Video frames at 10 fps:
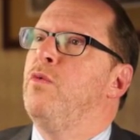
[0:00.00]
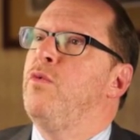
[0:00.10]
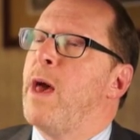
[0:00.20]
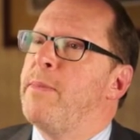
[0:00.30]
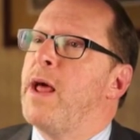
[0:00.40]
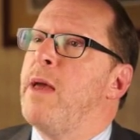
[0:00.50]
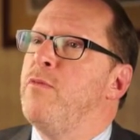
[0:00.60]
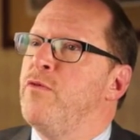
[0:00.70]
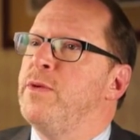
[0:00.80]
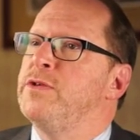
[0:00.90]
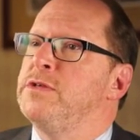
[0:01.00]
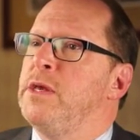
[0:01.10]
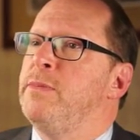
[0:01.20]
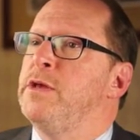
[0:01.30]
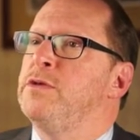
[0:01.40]
rapid eye movement
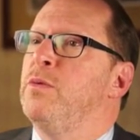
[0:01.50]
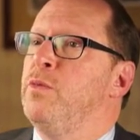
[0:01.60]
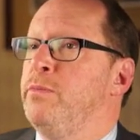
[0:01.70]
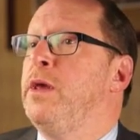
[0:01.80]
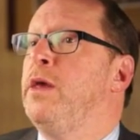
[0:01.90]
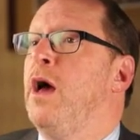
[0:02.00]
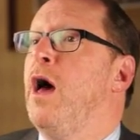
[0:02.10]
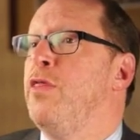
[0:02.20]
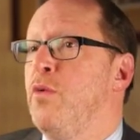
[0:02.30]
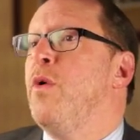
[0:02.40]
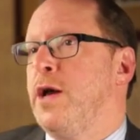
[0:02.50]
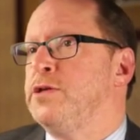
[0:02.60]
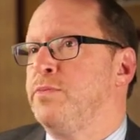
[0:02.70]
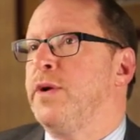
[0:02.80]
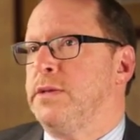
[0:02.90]
sleep would be
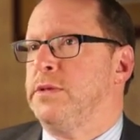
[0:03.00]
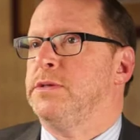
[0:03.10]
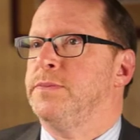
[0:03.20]
otherwise present.